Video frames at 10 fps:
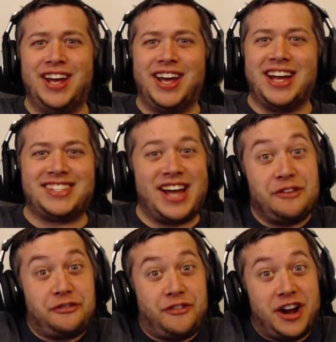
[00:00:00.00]
It's not
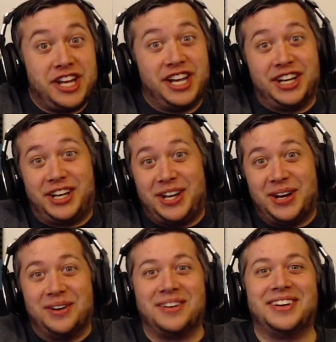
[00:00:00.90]
funny and
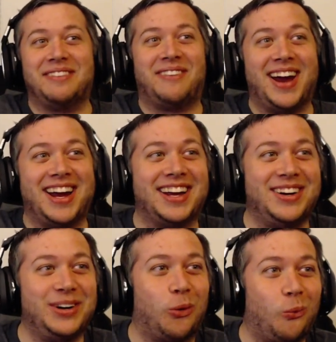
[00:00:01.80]
cute, right?
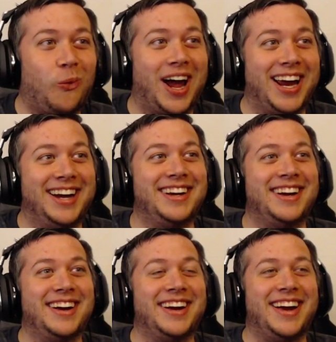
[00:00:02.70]
You're white.
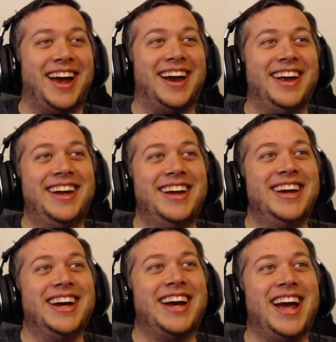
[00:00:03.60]

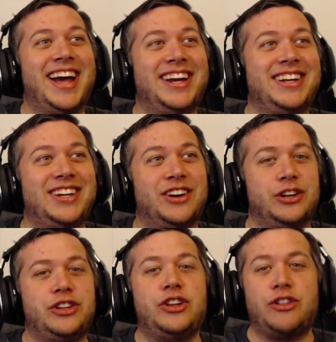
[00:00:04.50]
And you know,
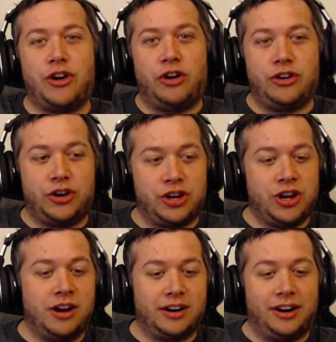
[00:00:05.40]
they're
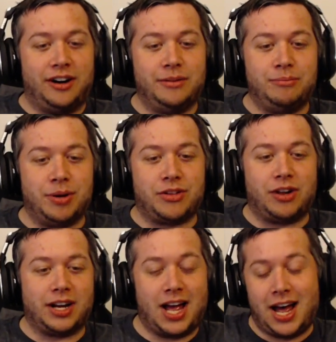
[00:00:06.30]
younger, but they're
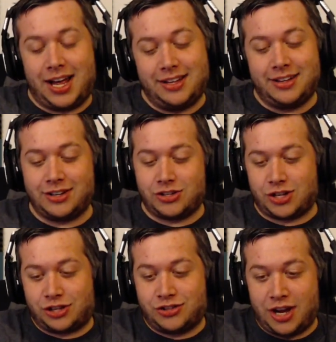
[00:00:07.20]
like, it's just
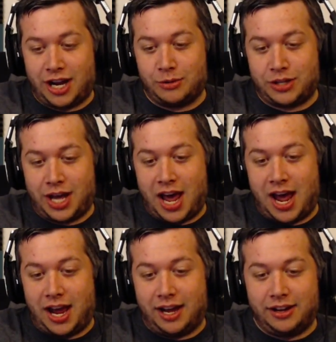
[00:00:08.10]
like saying it with the
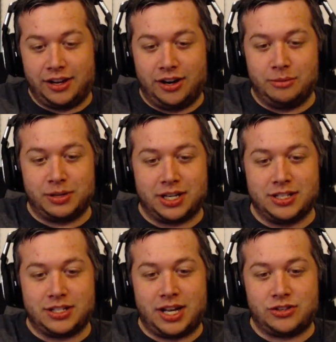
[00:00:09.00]
A, you know,
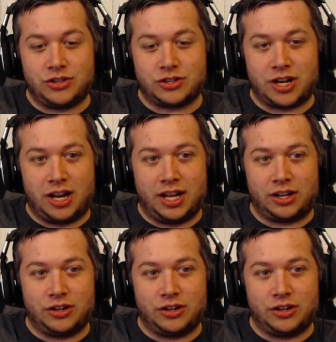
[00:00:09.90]
because that's just kind of like